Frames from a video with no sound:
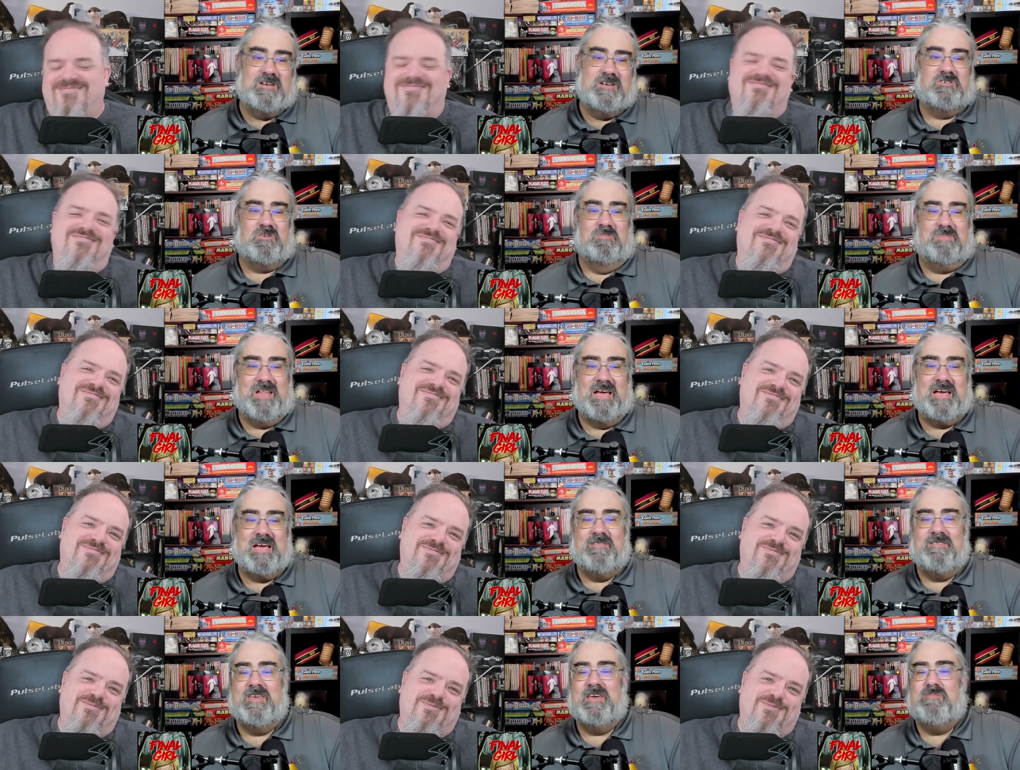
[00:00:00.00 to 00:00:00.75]
Speaker 1: So
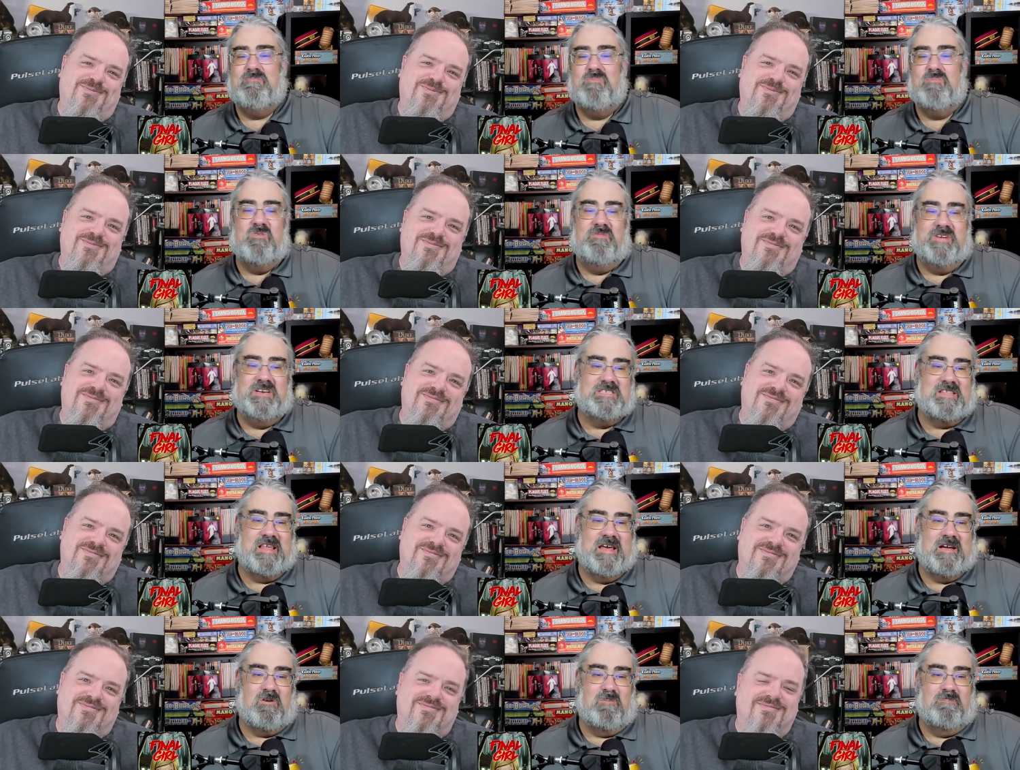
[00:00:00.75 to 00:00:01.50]
playing the
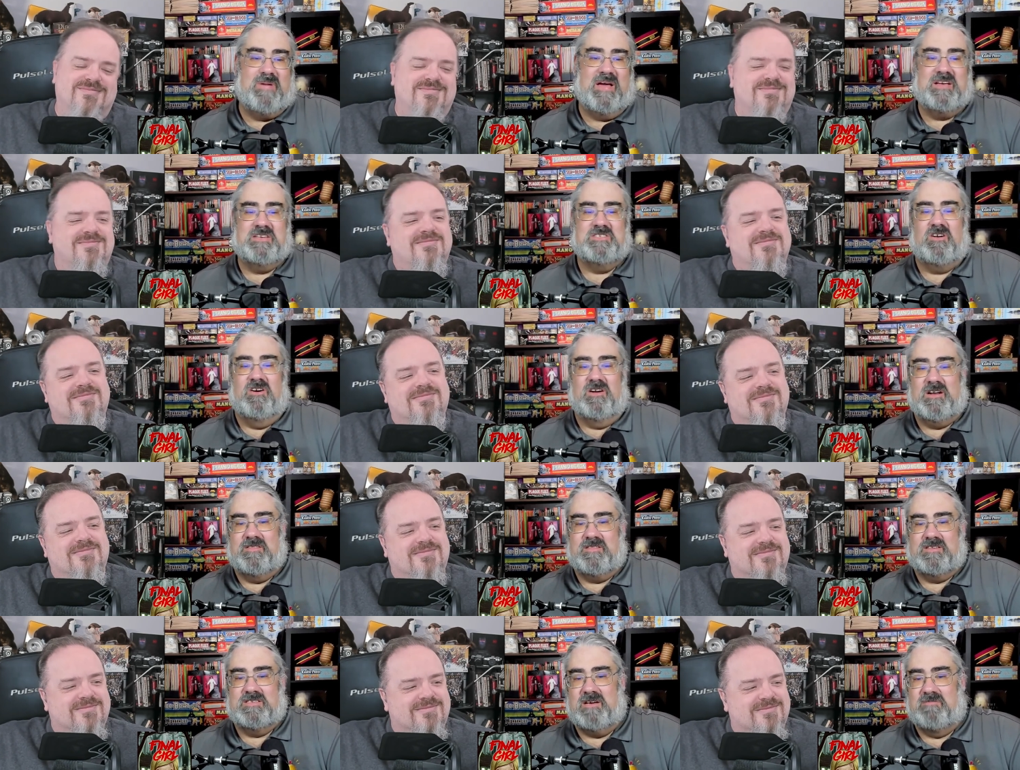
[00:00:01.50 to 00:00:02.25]
movies they are based
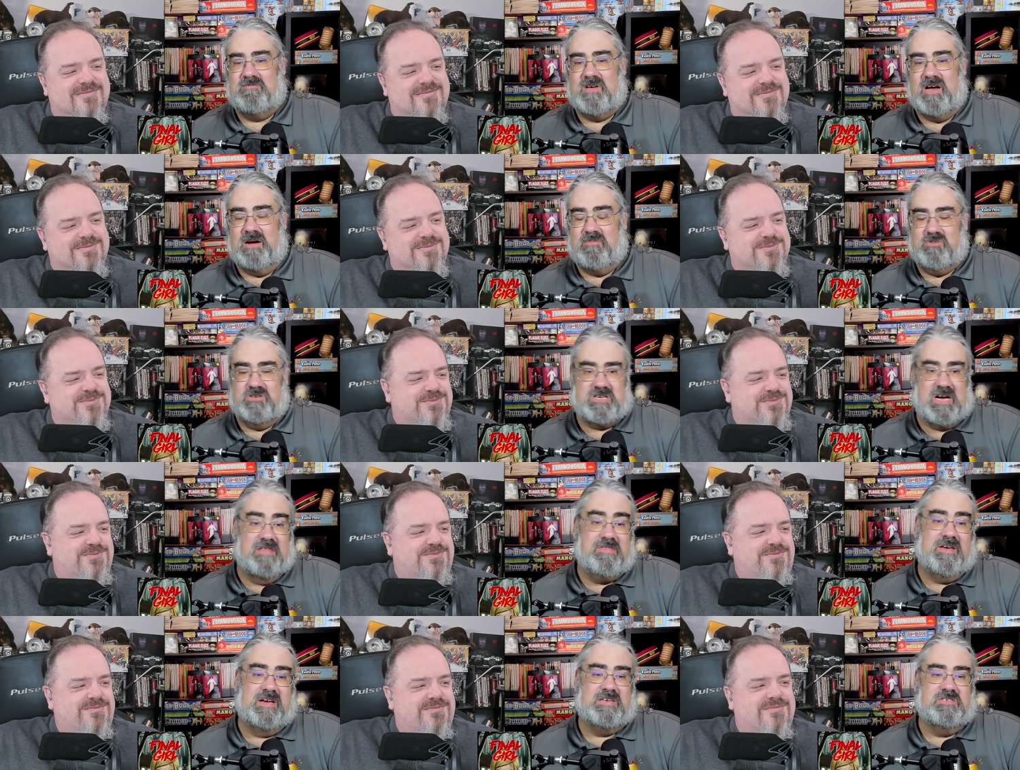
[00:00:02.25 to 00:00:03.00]
on at the same time,
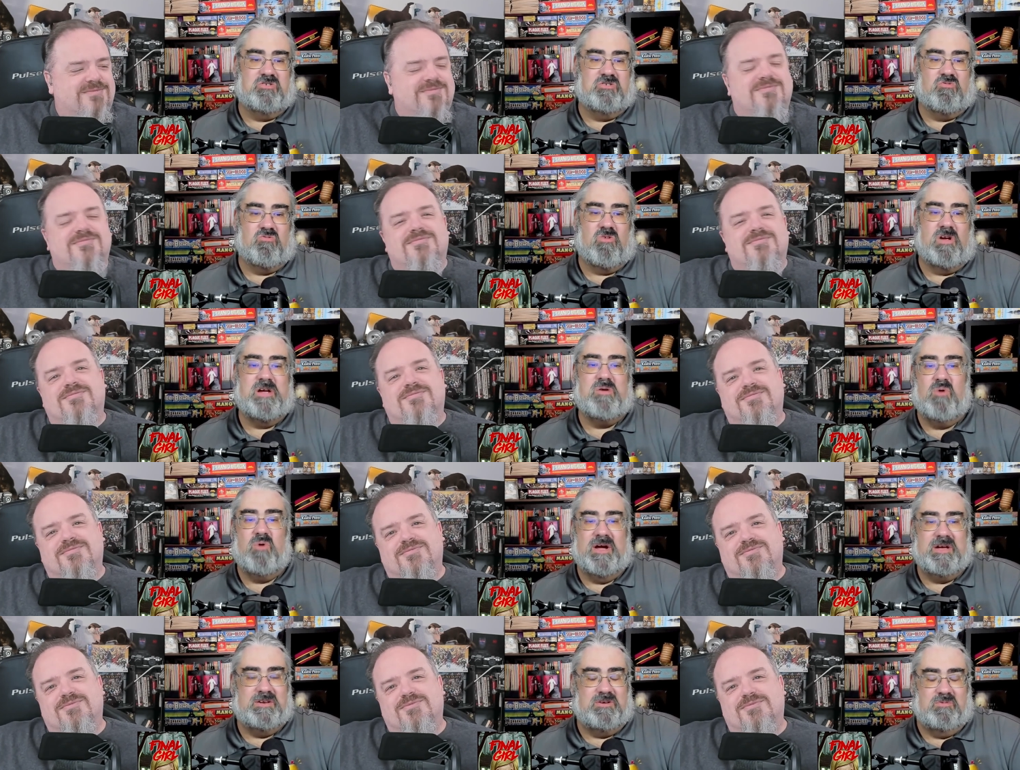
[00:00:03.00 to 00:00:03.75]
which I think is a great
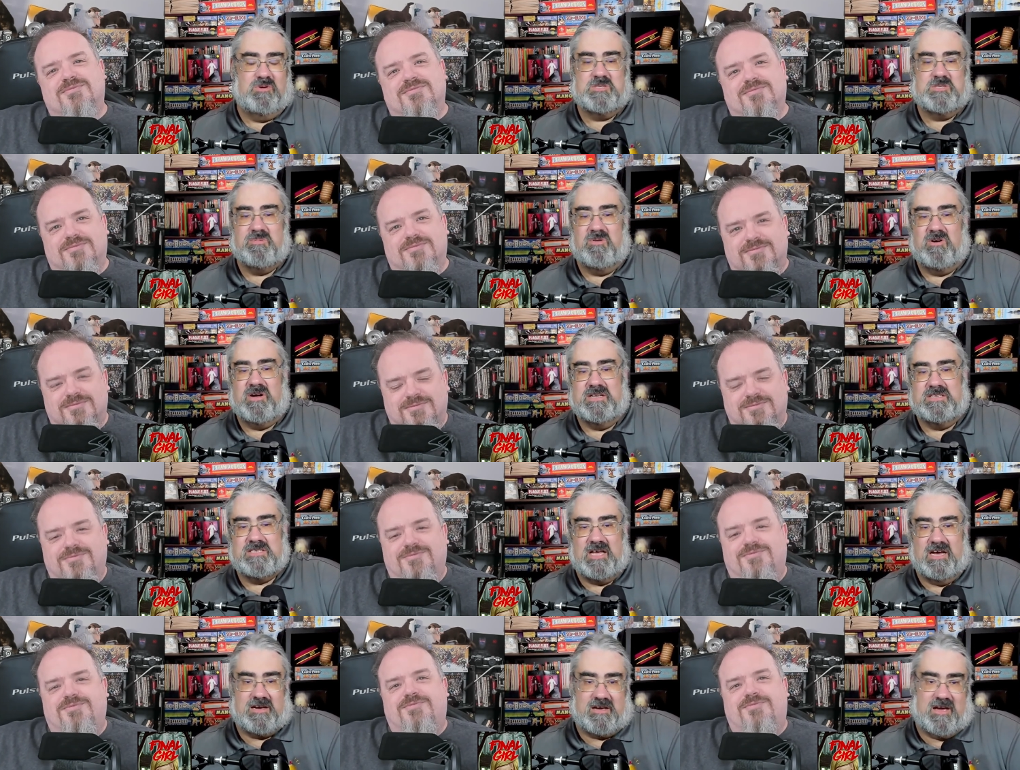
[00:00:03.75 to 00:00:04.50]
way to
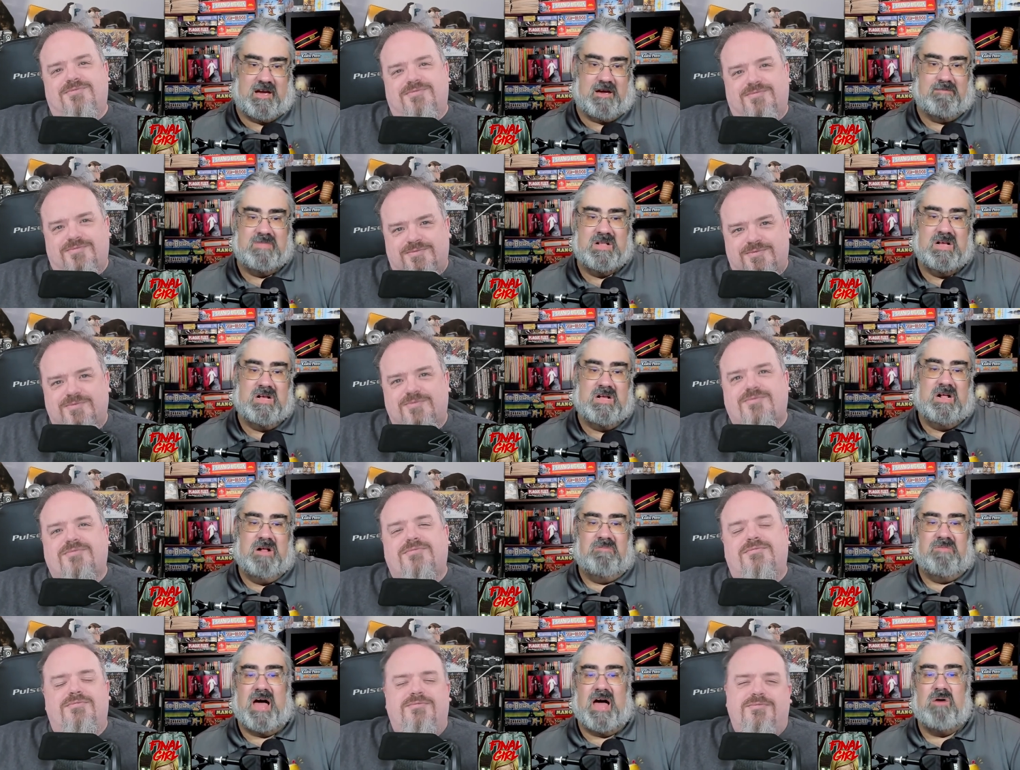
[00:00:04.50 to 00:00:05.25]
experience that game.
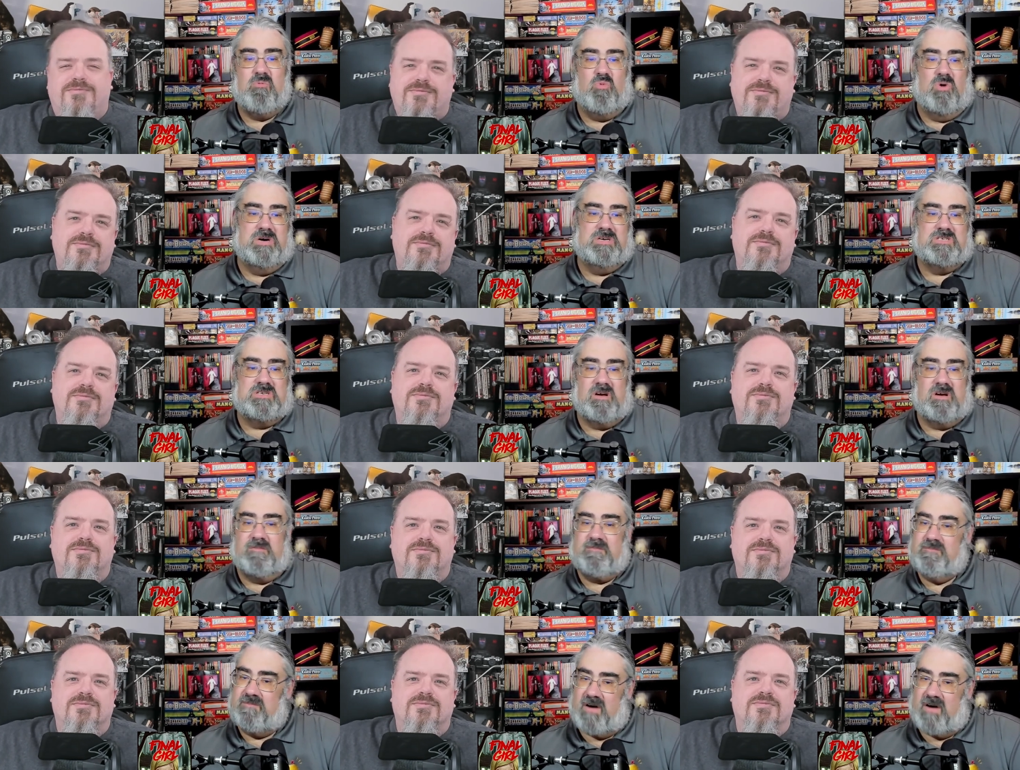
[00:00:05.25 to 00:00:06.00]
That was
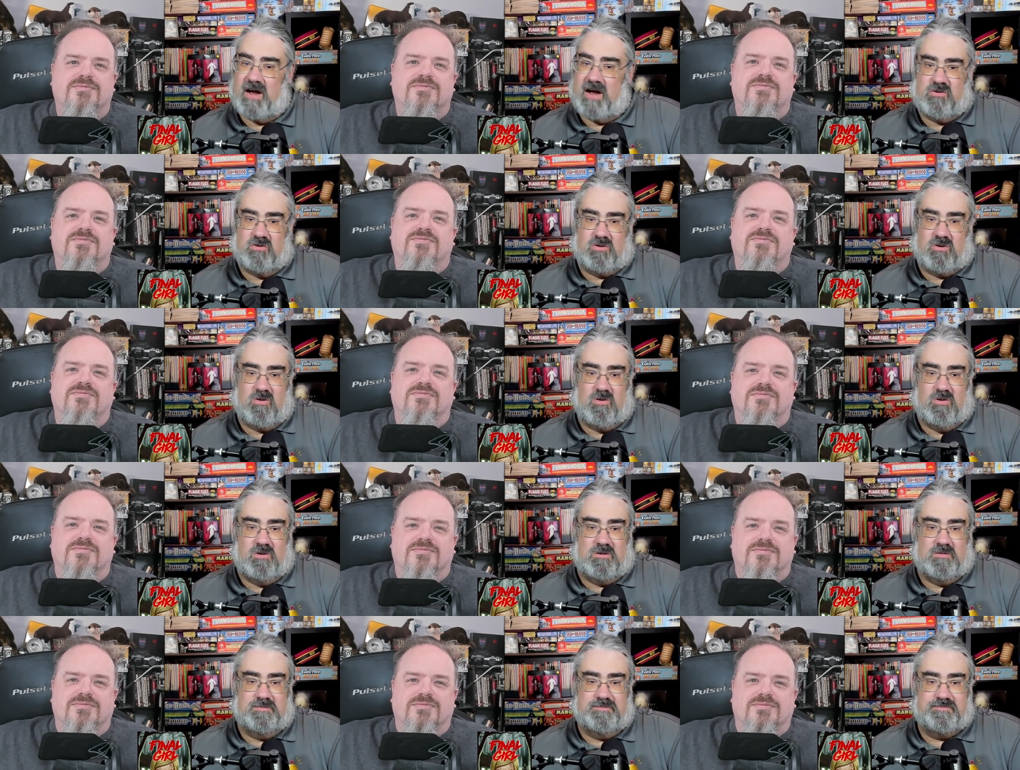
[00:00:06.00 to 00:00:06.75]
Final
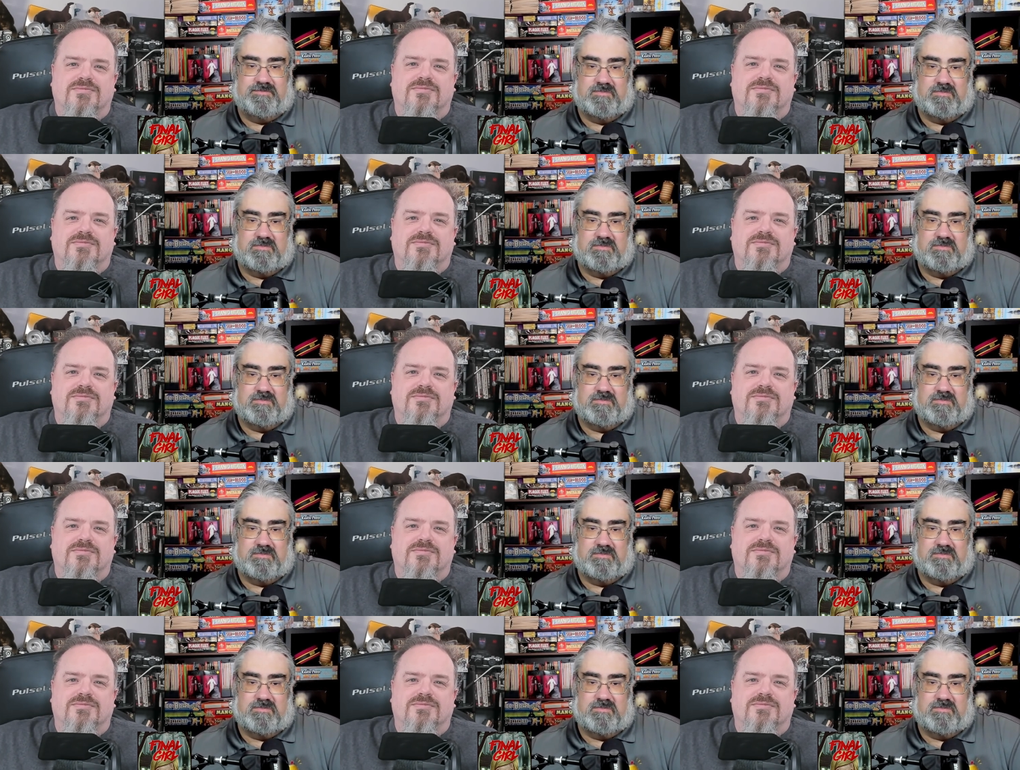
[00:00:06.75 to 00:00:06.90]
Girl?